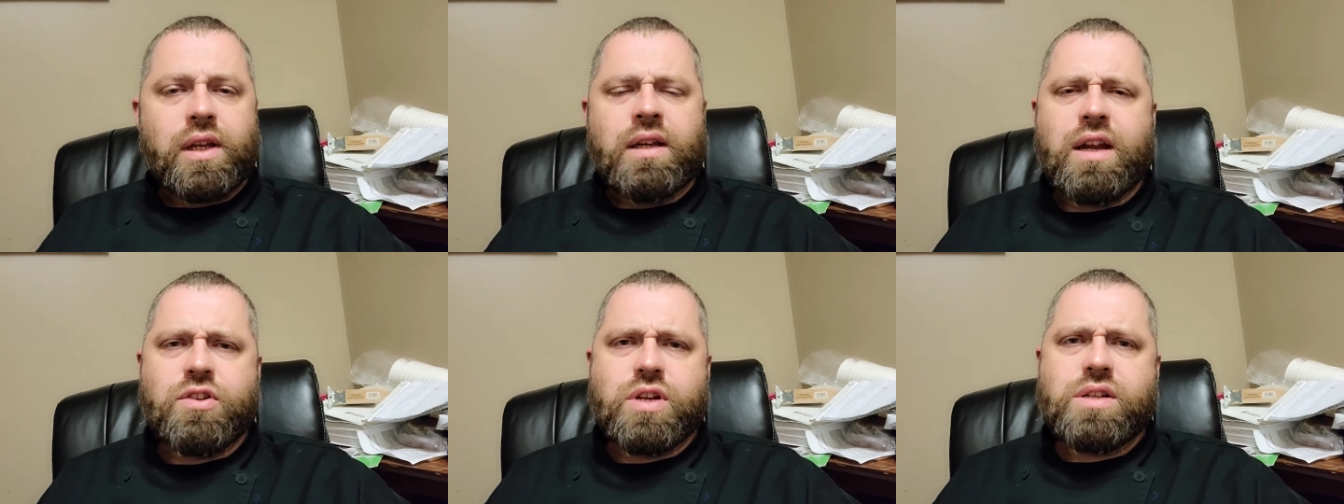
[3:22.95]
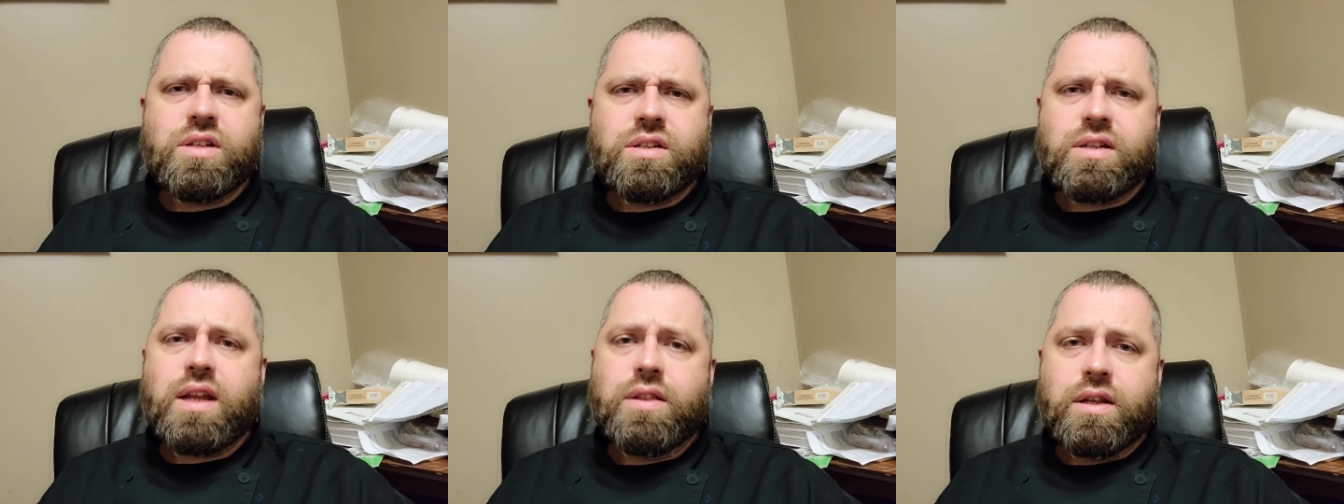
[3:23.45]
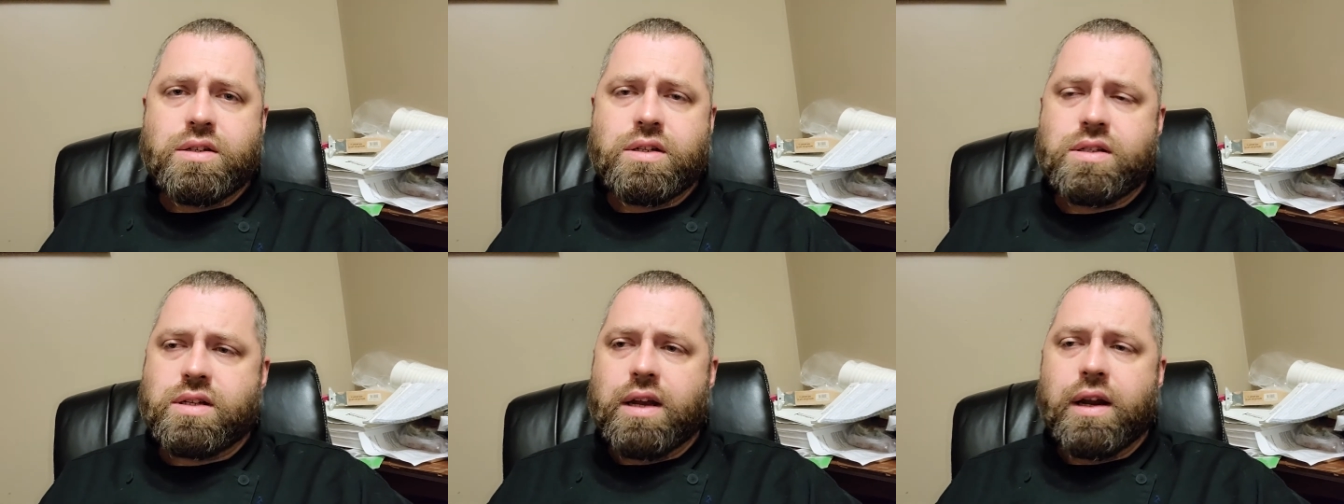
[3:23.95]
Now, Jesus said this He
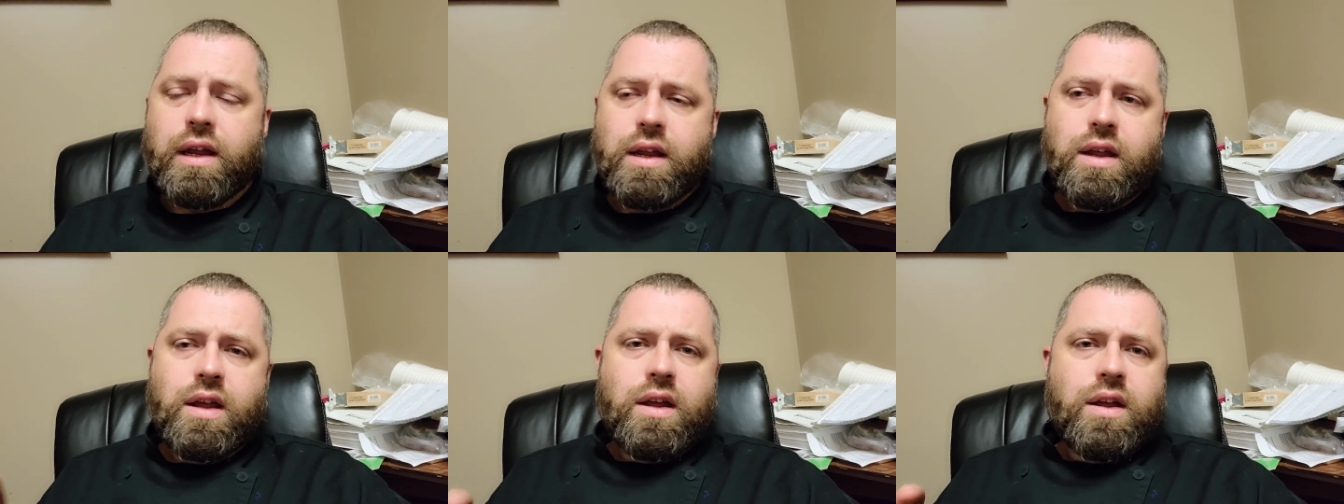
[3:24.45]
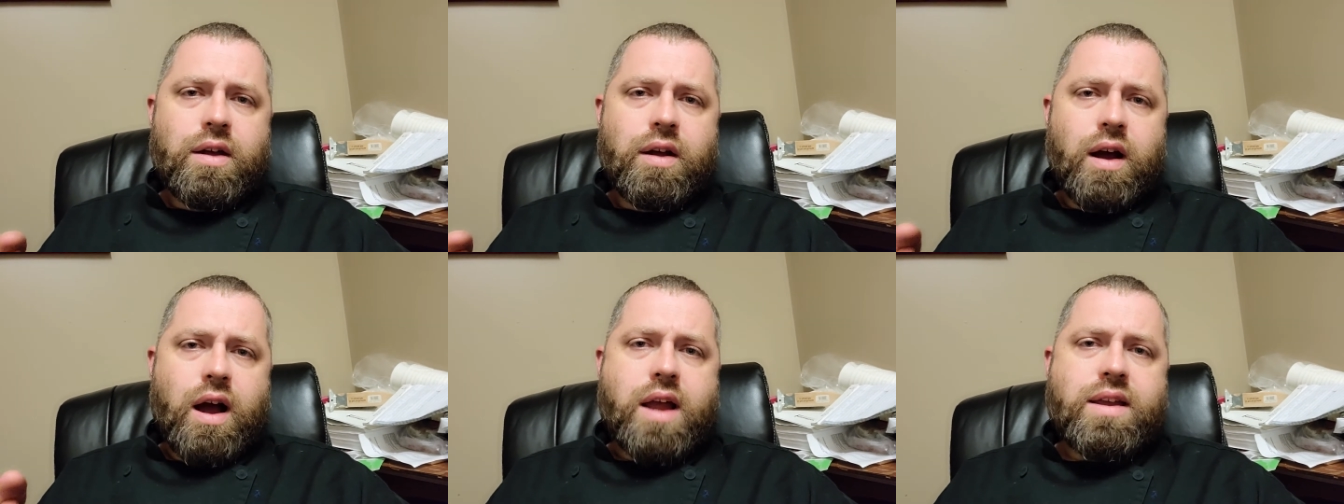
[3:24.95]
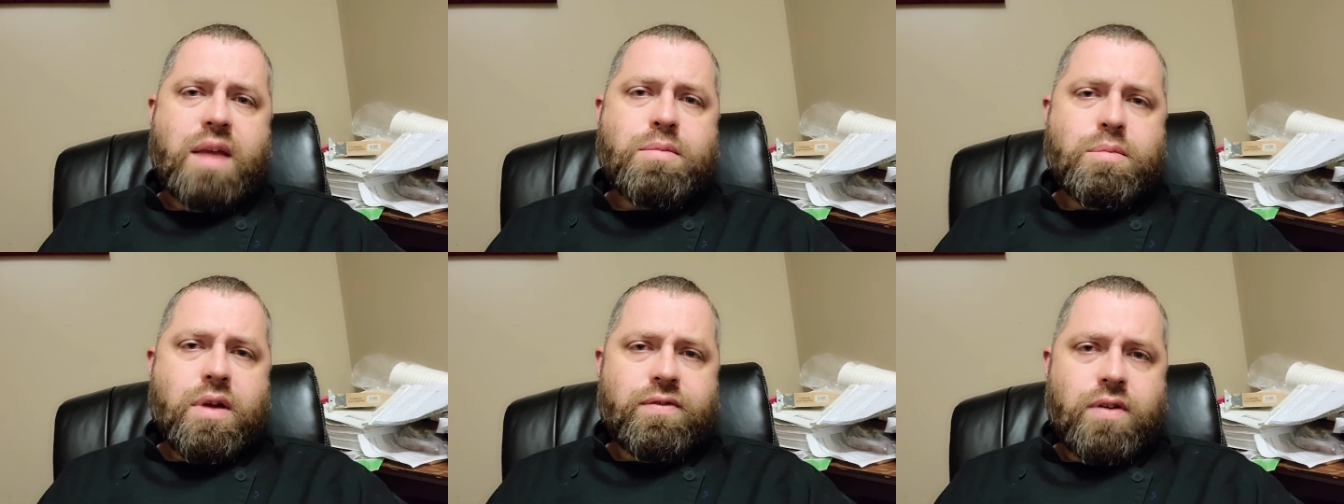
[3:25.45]
said, I came
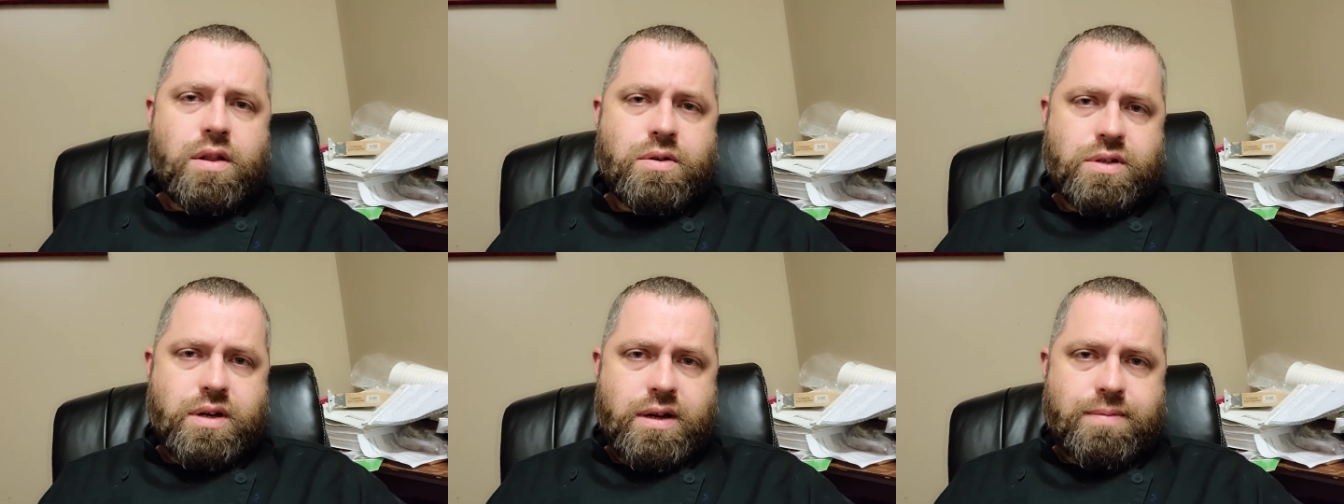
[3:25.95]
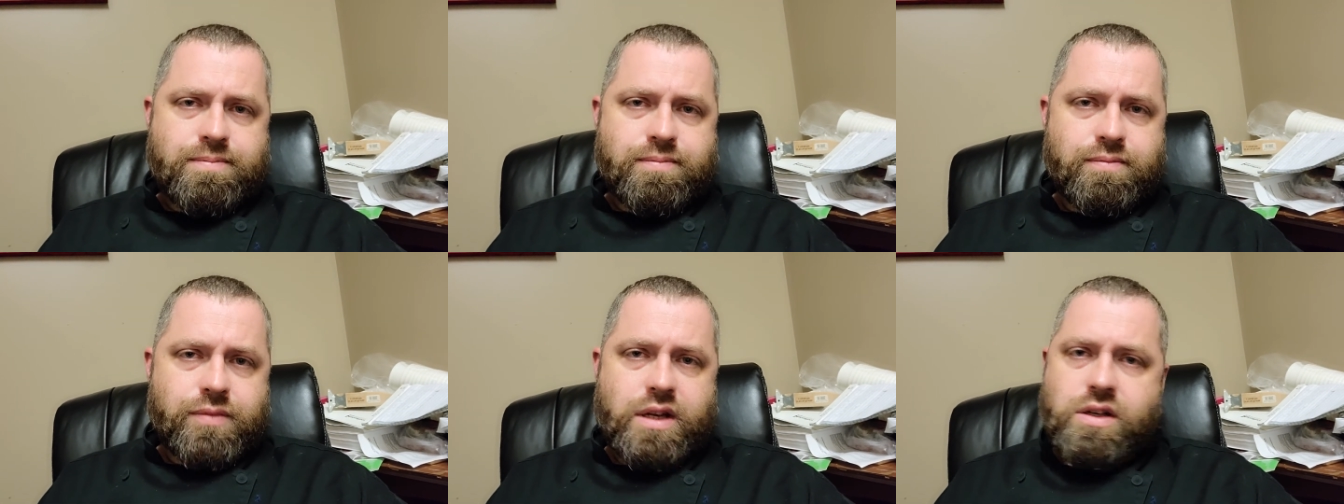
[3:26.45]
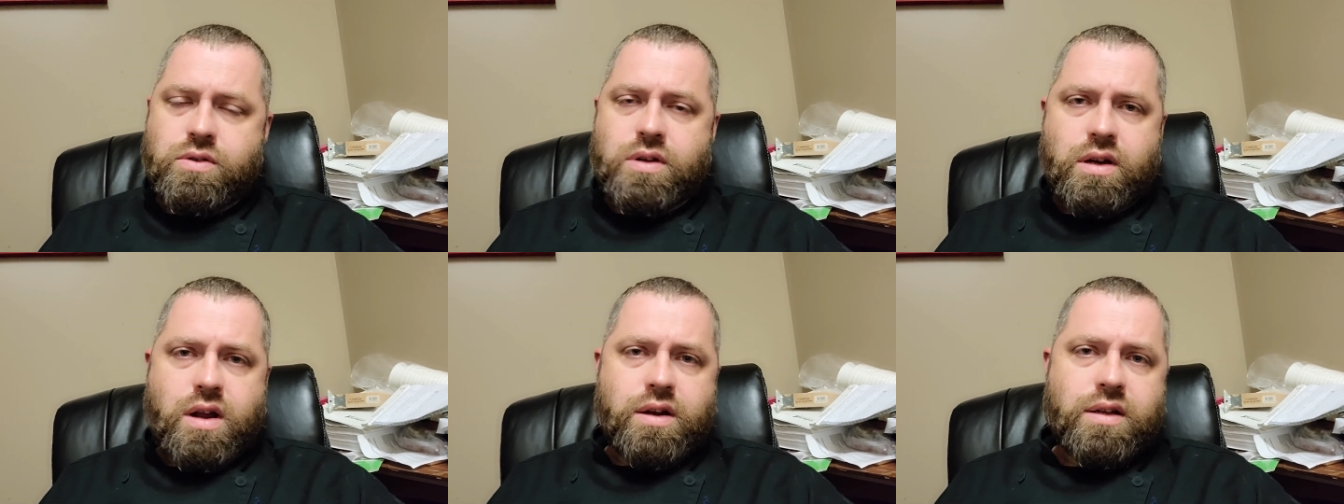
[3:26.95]
in my Father's name, and you
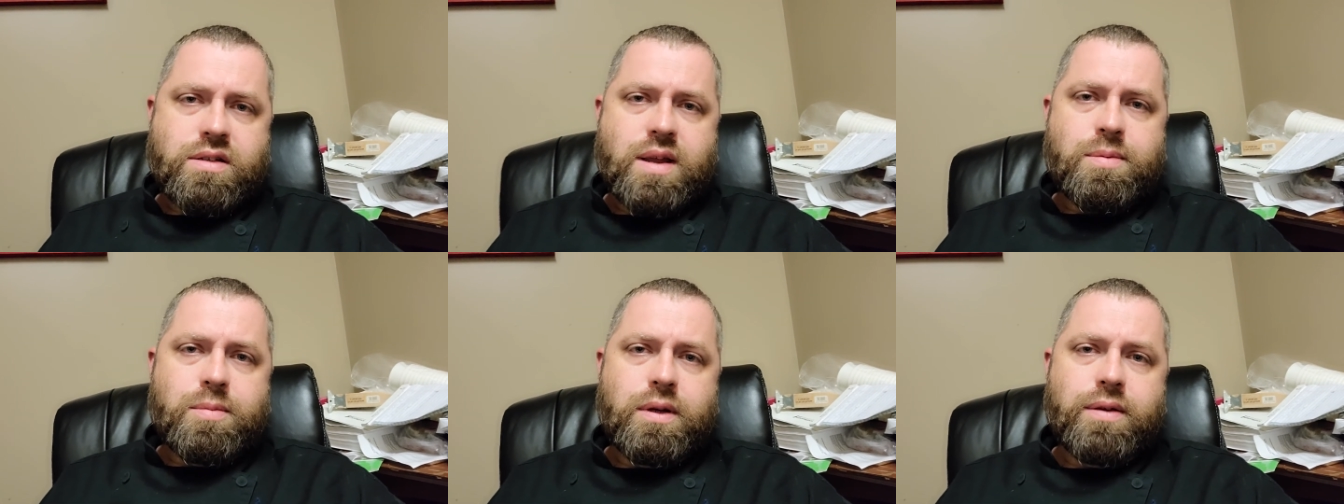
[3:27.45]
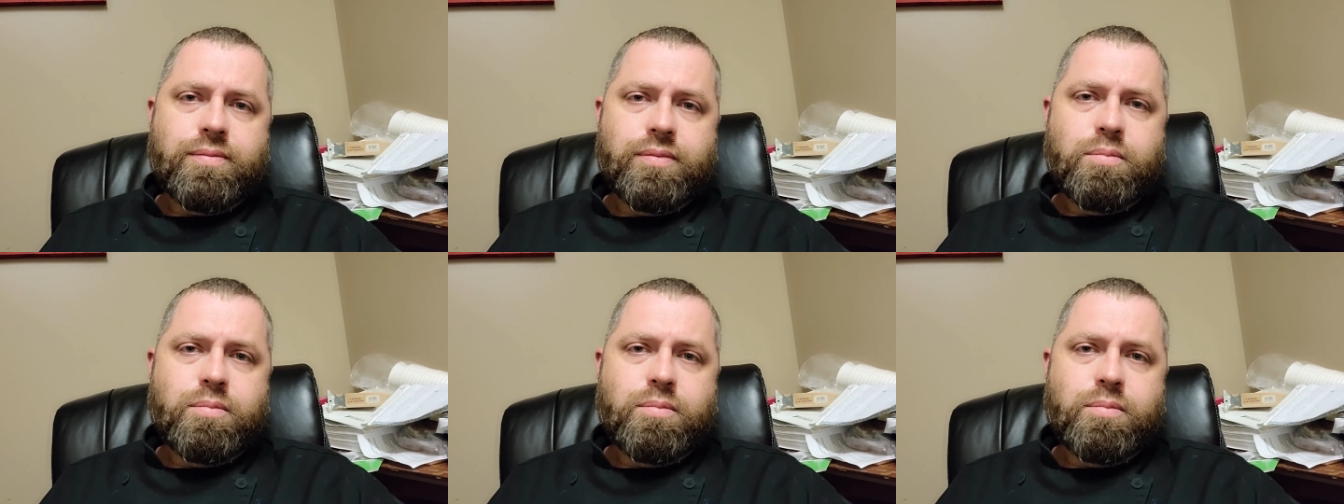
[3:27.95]
did not accept me.